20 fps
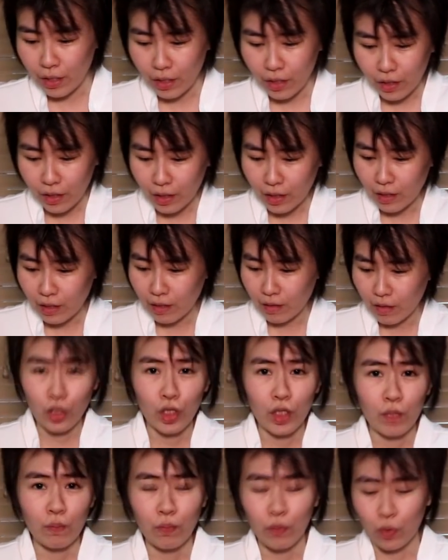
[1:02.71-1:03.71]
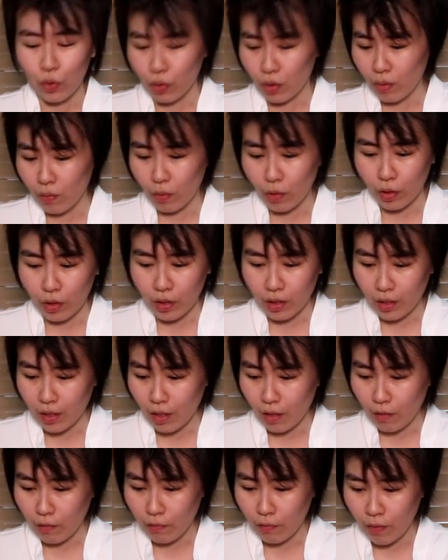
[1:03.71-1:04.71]
They're just cheap, durable
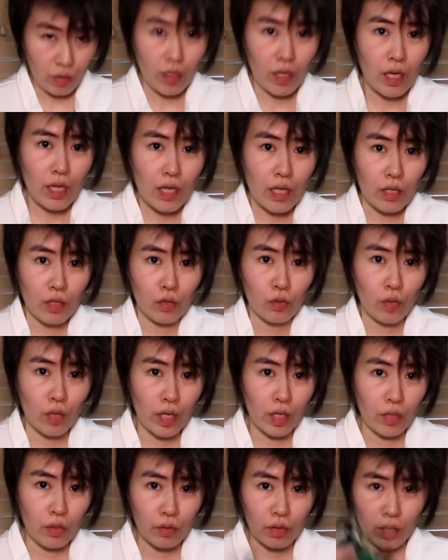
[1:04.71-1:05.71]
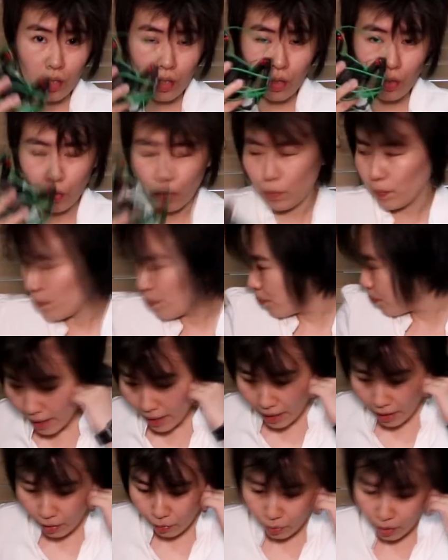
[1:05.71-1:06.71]
stuff. This is what I use at home.
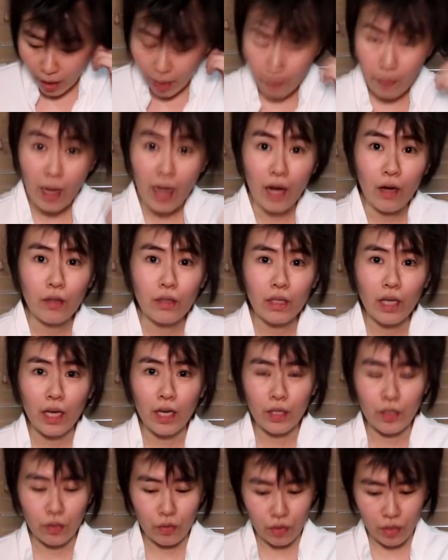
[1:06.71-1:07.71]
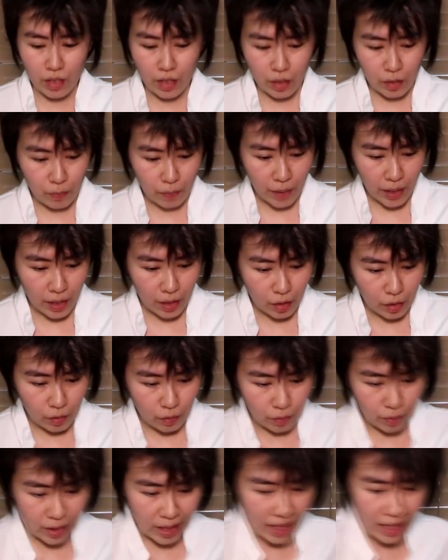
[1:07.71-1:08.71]
And when I'm out, I use this pair
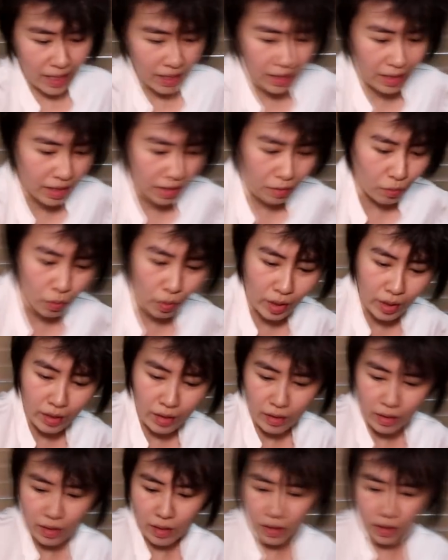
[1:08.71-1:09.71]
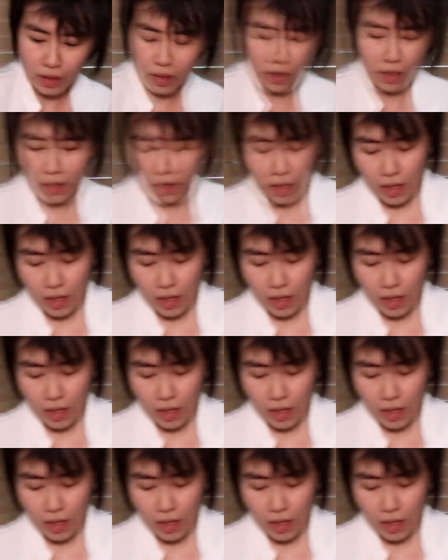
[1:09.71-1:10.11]
of KZ 01s.